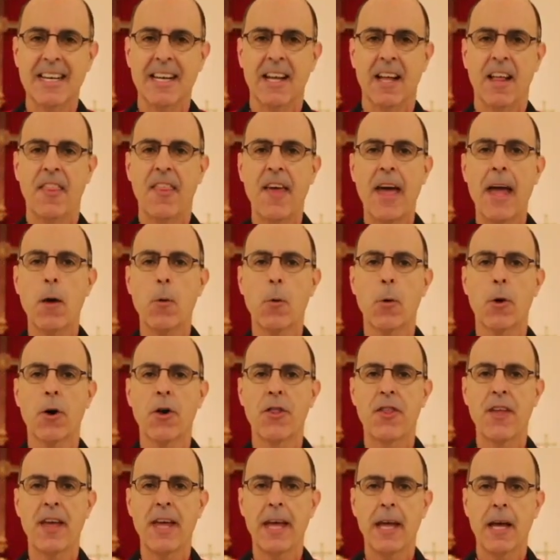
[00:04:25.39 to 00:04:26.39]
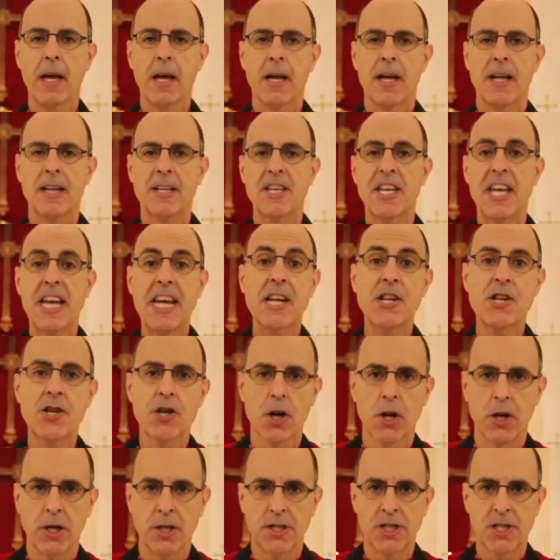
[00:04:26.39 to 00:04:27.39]
they were the
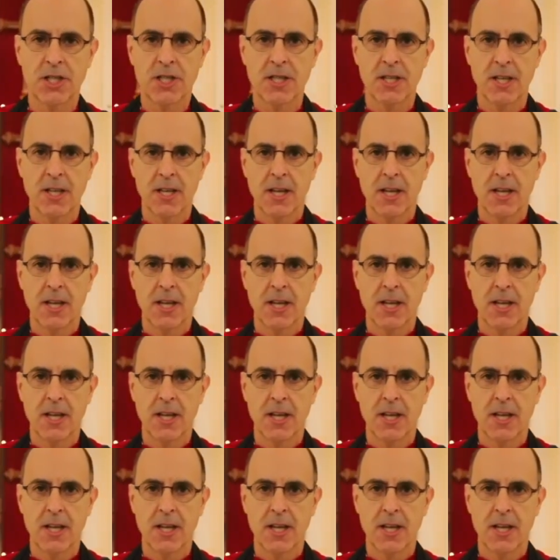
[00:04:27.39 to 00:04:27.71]
teachers,